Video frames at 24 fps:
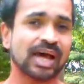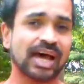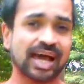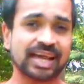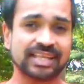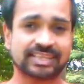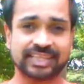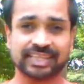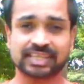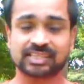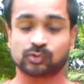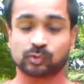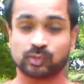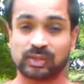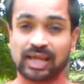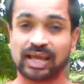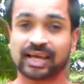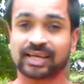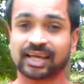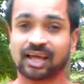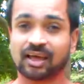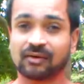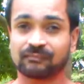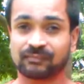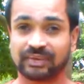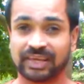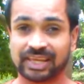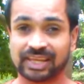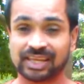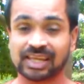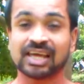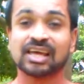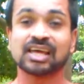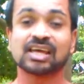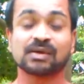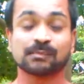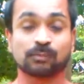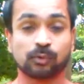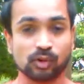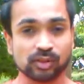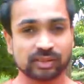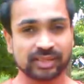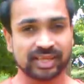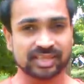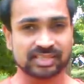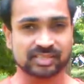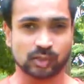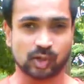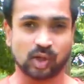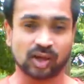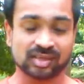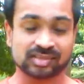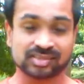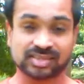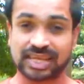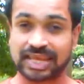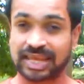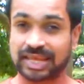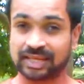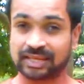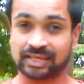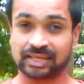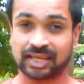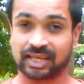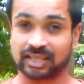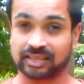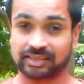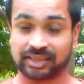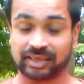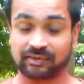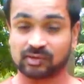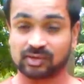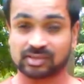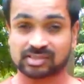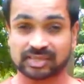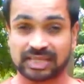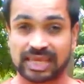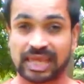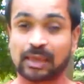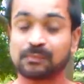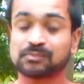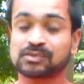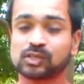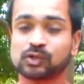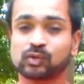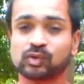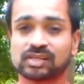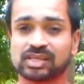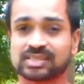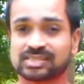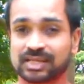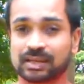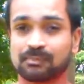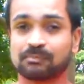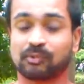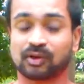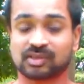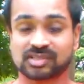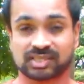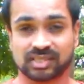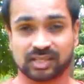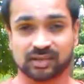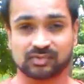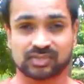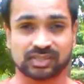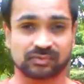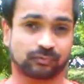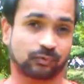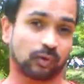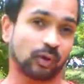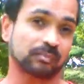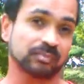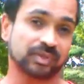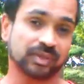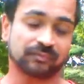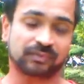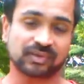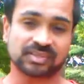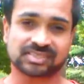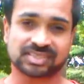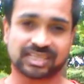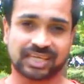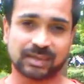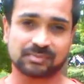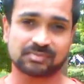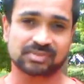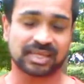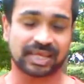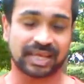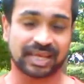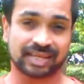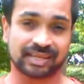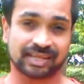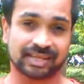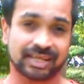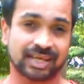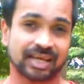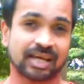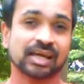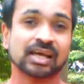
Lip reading: I think Sri Lanka will pull their socks, and there was absolutely some positives from the first game, and